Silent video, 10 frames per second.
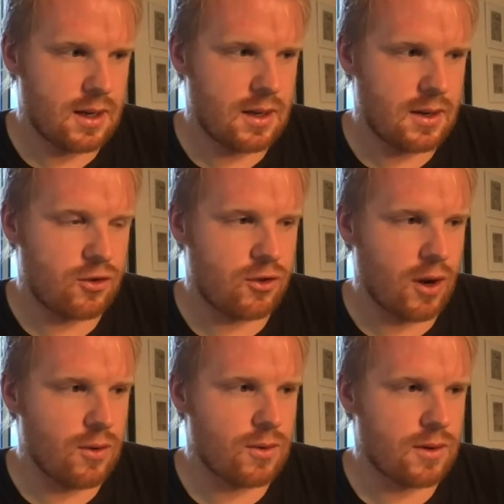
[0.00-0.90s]

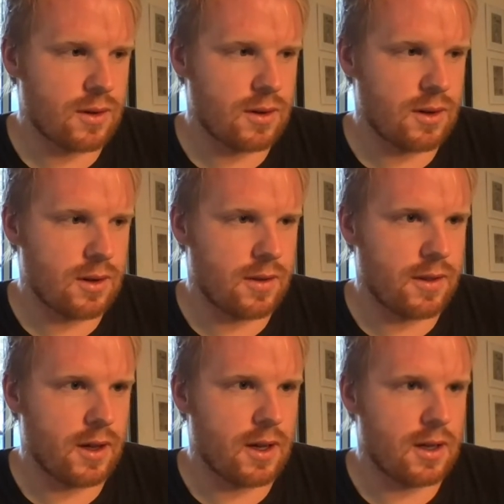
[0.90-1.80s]
shows
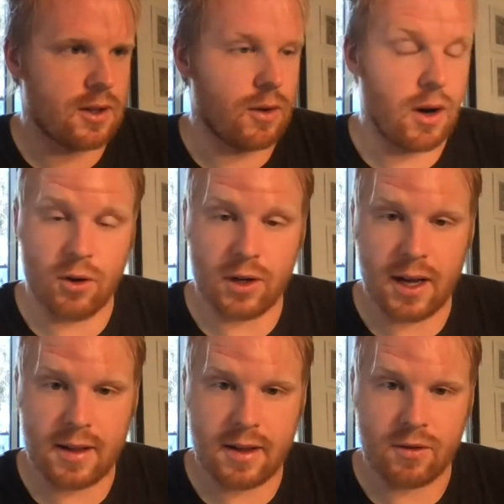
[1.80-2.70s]
that you are an
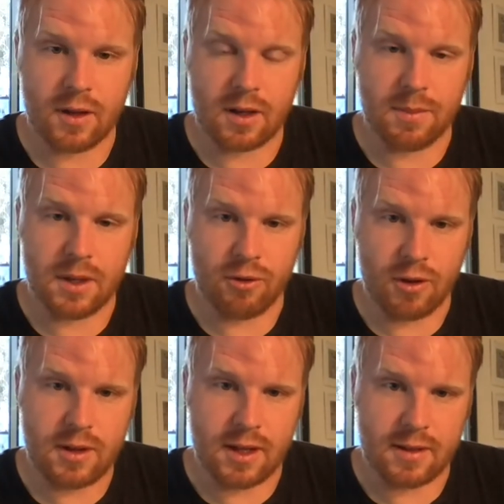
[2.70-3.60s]
organization that can be
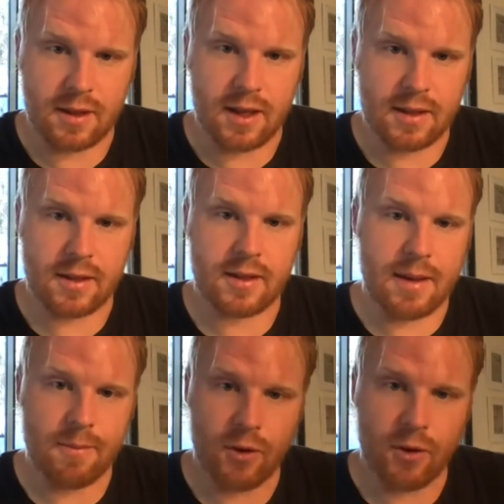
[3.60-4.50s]
trusted. It's the
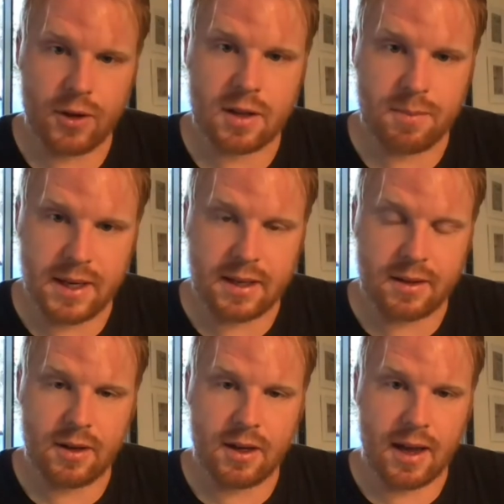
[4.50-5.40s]
same voice speaking
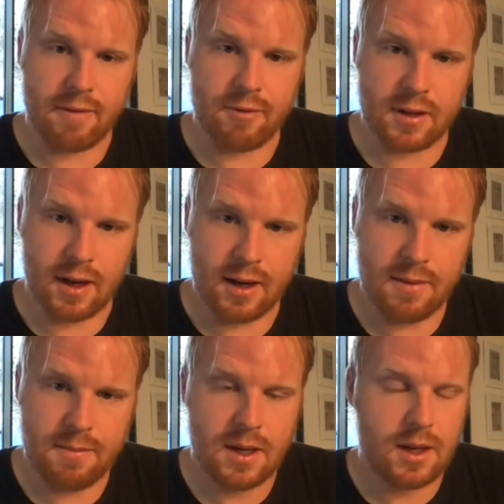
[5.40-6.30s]
to you every
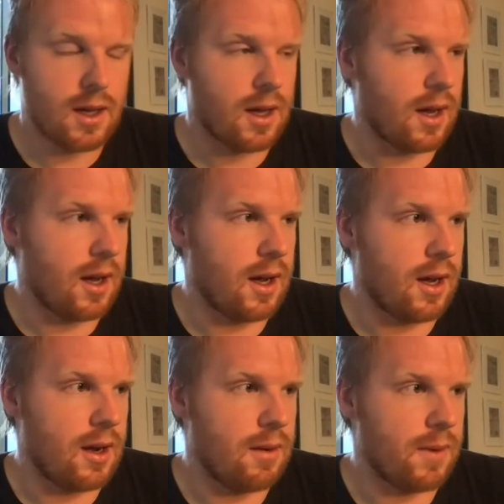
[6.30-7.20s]
time.
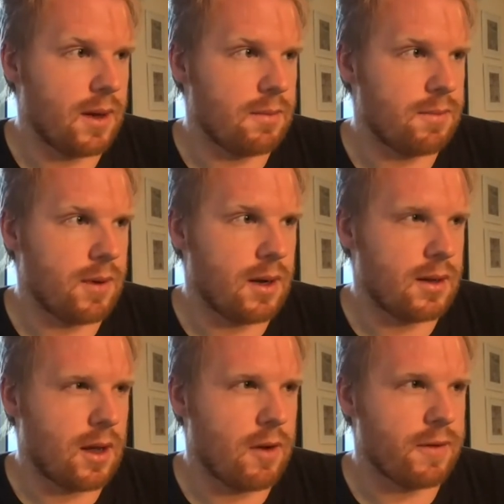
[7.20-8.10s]

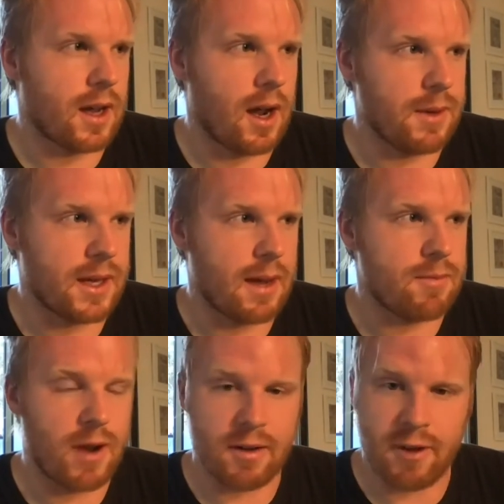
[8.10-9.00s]
Over time, you get
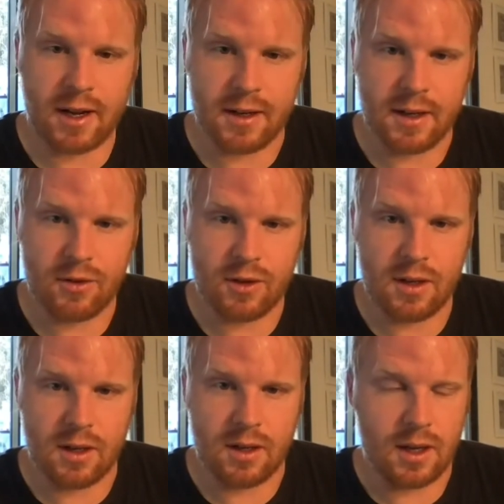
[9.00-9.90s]
brand recognition,
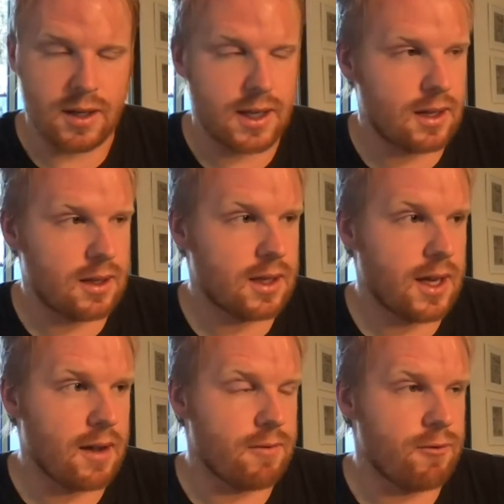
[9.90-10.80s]
and you can
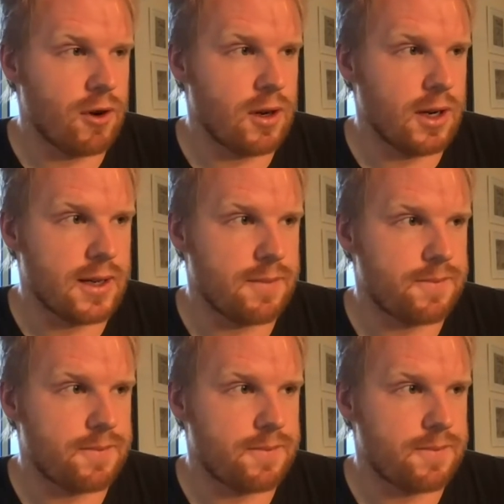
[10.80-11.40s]
get really